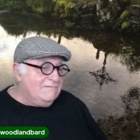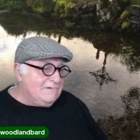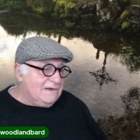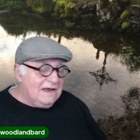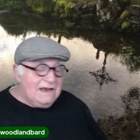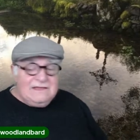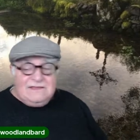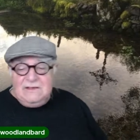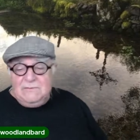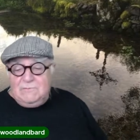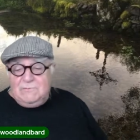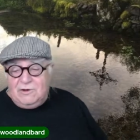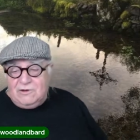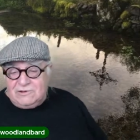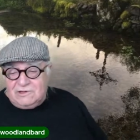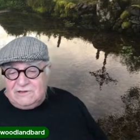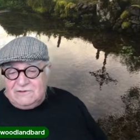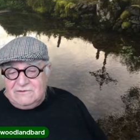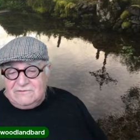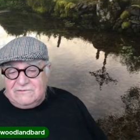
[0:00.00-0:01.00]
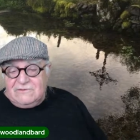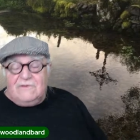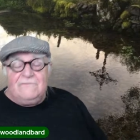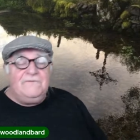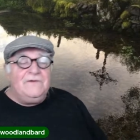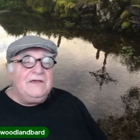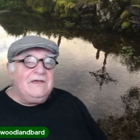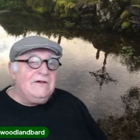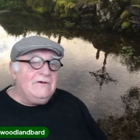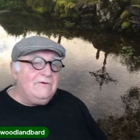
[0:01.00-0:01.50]
collected bottles, off
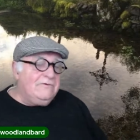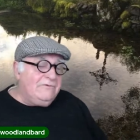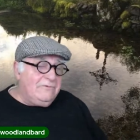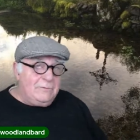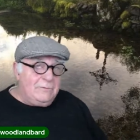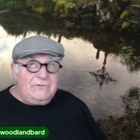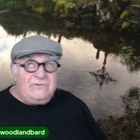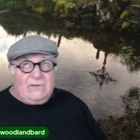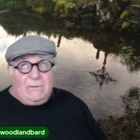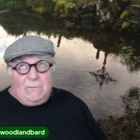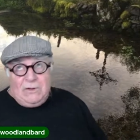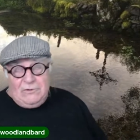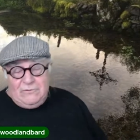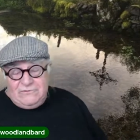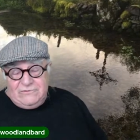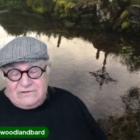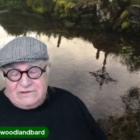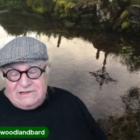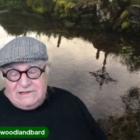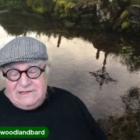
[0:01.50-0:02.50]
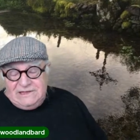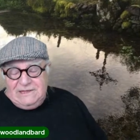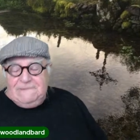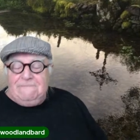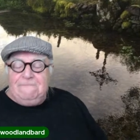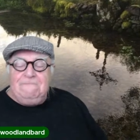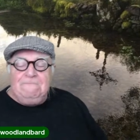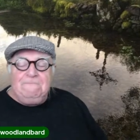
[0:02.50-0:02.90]
he goes, supposedly,